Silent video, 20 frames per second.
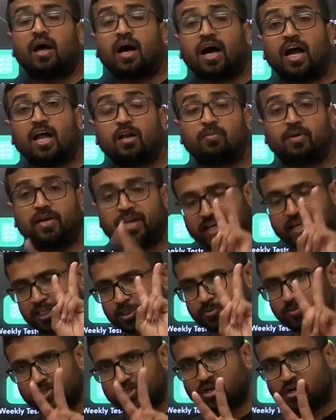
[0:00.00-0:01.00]
I'll be taking
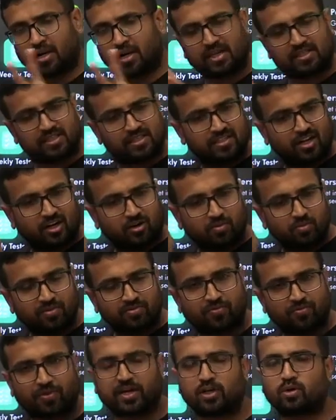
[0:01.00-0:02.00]
special classes that will be
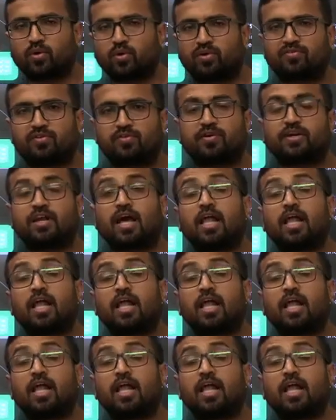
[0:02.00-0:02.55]
free to everyone.